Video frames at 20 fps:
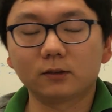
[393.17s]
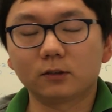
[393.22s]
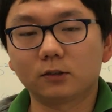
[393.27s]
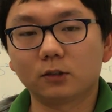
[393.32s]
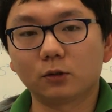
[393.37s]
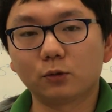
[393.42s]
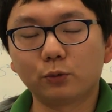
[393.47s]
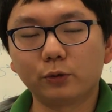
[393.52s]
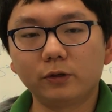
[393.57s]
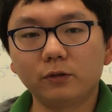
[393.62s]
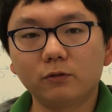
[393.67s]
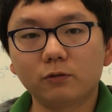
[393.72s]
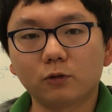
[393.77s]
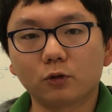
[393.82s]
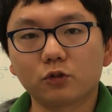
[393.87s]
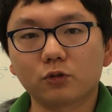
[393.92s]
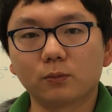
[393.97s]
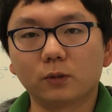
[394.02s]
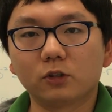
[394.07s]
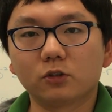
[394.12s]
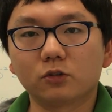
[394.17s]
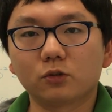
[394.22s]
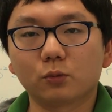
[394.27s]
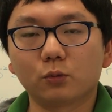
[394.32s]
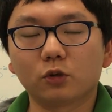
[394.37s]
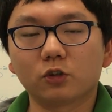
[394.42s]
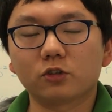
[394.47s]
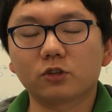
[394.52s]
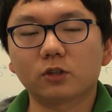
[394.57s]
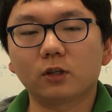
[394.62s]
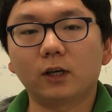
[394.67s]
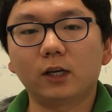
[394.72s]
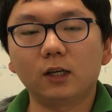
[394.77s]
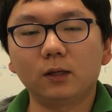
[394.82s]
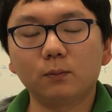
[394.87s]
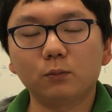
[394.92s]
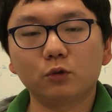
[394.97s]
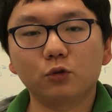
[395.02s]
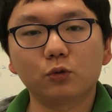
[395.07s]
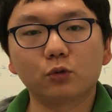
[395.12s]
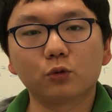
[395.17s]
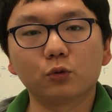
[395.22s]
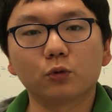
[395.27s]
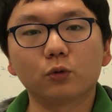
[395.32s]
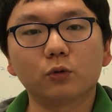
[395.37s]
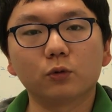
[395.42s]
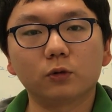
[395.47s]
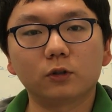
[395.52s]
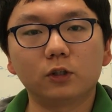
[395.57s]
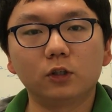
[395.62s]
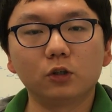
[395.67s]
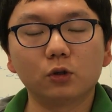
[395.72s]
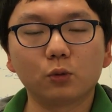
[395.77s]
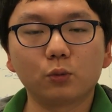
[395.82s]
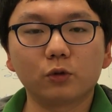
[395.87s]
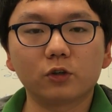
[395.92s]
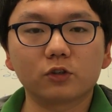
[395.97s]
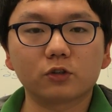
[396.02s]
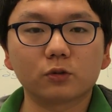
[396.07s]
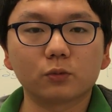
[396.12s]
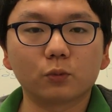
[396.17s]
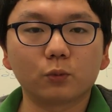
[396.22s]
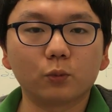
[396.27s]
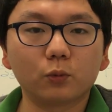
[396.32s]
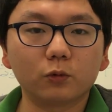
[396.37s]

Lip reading: the reinforcement was aimed to deal with